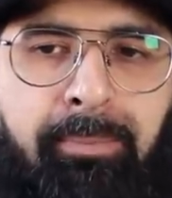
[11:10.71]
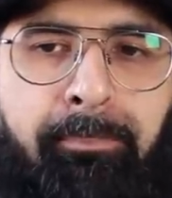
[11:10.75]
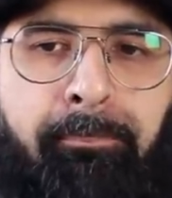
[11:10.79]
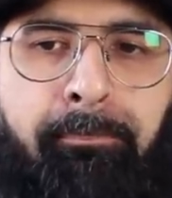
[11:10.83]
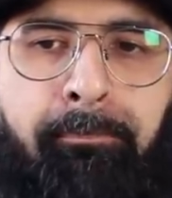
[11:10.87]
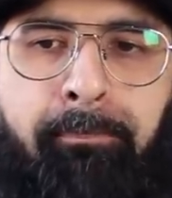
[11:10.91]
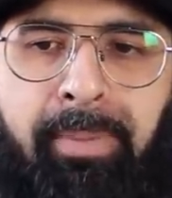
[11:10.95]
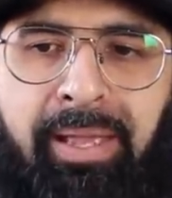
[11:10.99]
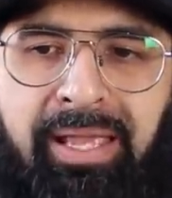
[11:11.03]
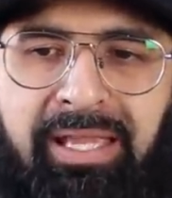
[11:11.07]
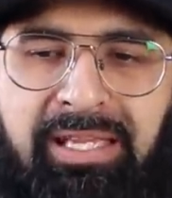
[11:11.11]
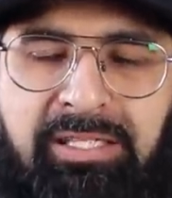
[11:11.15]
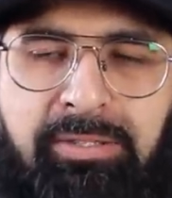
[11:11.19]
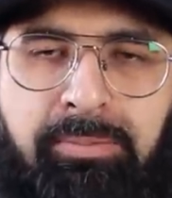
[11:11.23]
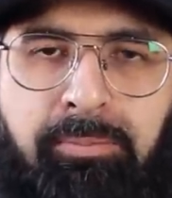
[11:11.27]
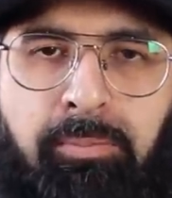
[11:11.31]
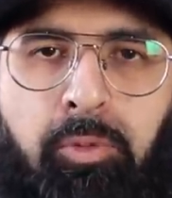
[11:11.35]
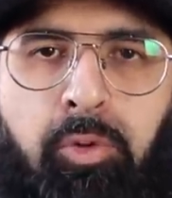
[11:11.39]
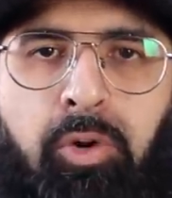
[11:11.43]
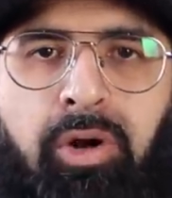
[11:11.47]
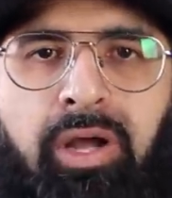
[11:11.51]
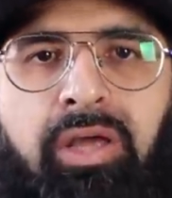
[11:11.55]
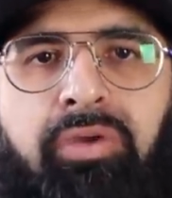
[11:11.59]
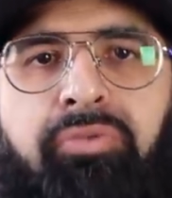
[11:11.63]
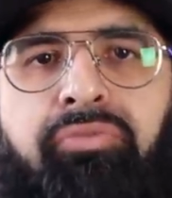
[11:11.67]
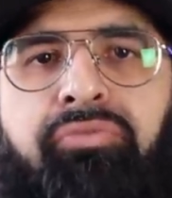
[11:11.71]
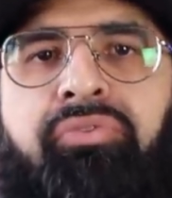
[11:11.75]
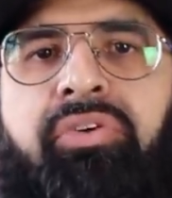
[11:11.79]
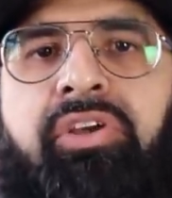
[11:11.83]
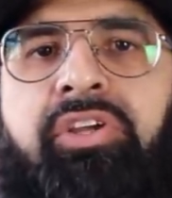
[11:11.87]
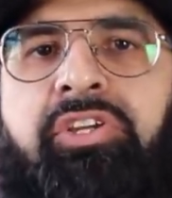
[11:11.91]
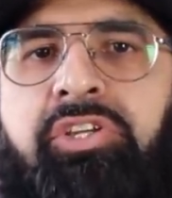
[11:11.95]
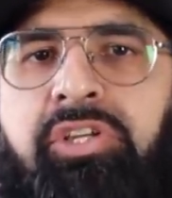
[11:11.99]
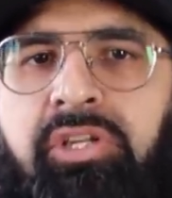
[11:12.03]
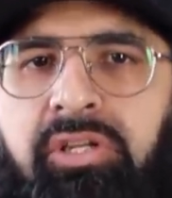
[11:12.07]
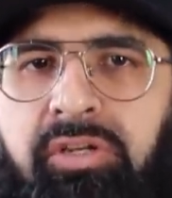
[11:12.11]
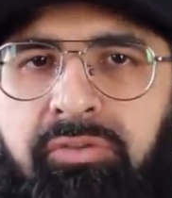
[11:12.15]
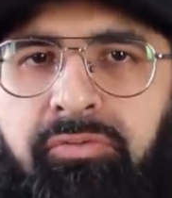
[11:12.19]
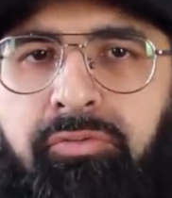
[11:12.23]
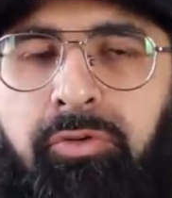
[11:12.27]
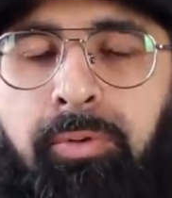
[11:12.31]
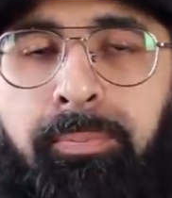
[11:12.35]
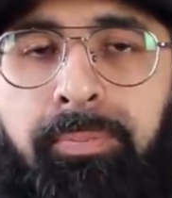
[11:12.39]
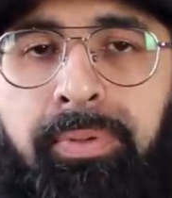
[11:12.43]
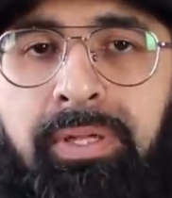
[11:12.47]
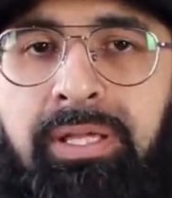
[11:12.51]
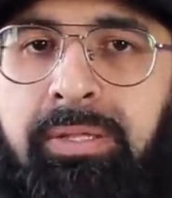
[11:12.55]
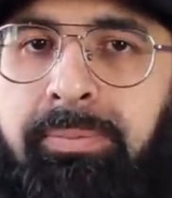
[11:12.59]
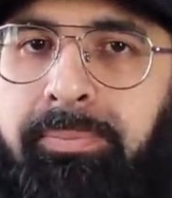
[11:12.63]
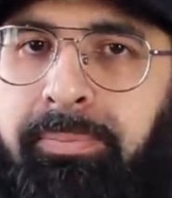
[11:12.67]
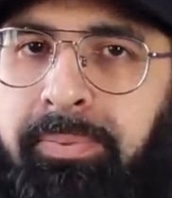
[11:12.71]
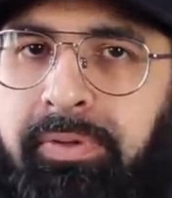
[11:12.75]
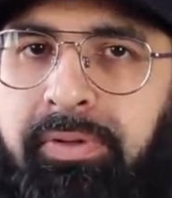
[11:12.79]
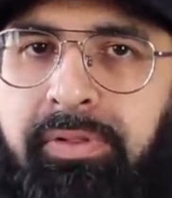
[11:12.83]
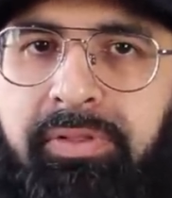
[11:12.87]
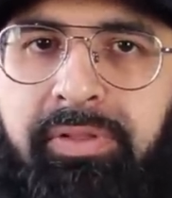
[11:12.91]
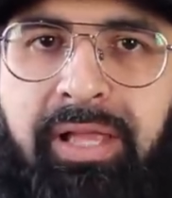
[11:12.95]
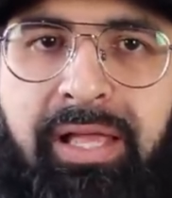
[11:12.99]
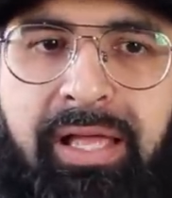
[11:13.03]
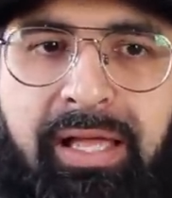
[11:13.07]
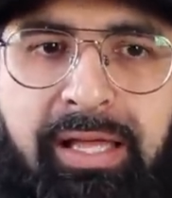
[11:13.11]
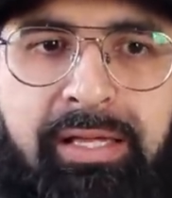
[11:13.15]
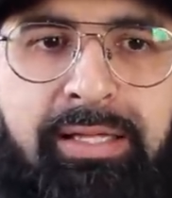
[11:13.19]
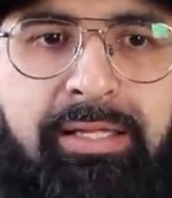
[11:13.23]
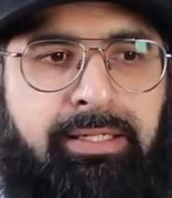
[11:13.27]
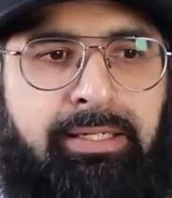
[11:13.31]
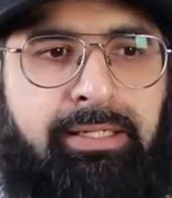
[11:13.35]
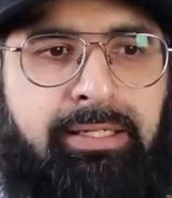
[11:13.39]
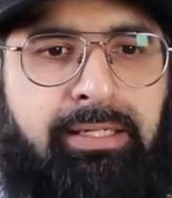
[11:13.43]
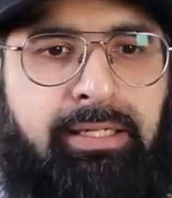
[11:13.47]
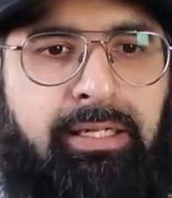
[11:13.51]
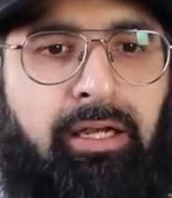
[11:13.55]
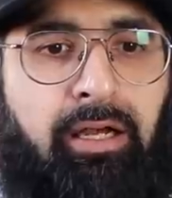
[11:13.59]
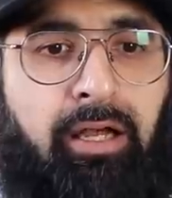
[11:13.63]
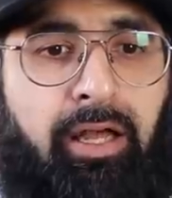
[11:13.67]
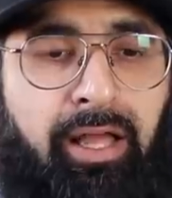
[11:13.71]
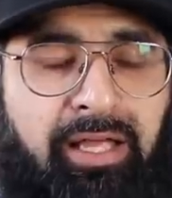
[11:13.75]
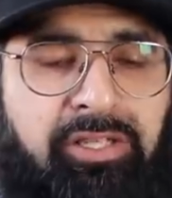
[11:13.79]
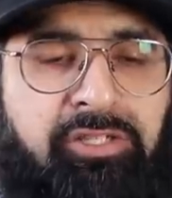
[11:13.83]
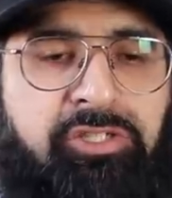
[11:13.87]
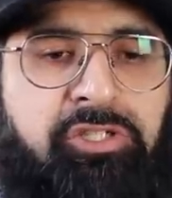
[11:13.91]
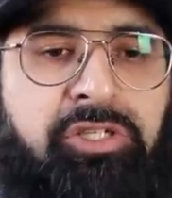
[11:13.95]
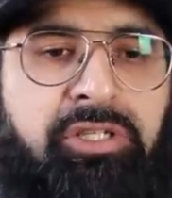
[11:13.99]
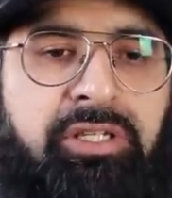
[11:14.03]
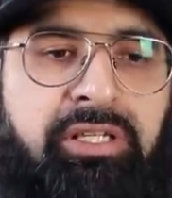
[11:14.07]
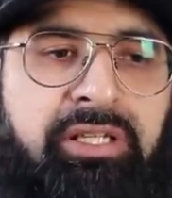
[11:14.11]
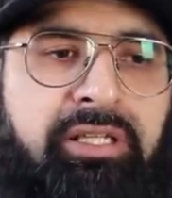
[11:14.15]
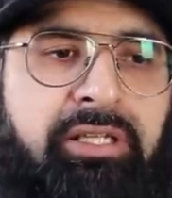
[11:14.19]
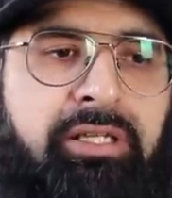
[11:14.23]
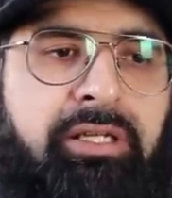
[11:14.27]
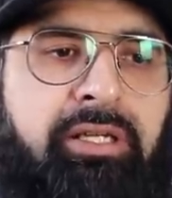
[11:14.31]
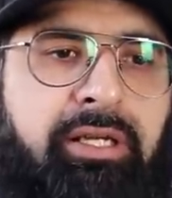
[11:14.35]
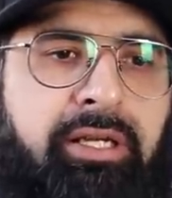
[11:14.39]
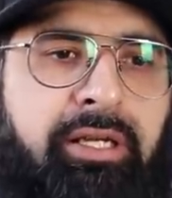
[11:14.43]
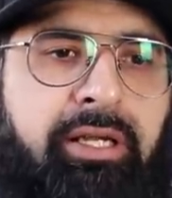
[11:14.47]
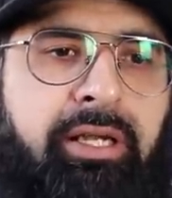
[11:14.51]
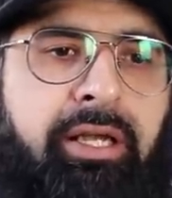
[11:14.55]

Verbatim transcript: made more efficient for people that uh, are actually